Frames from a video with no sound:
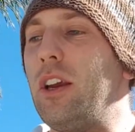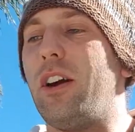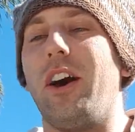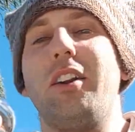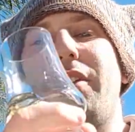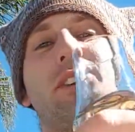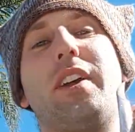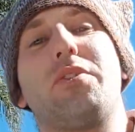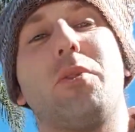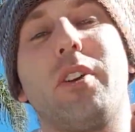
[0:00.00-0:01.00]
Alright, I think
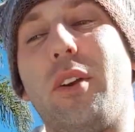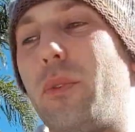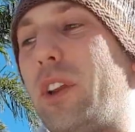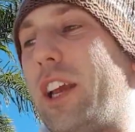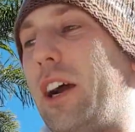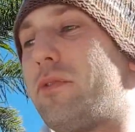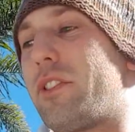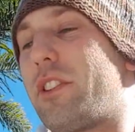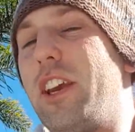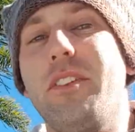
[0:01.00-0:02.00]
that's all I really have to
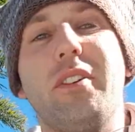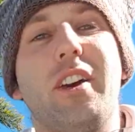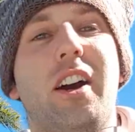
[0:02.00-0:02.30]
say.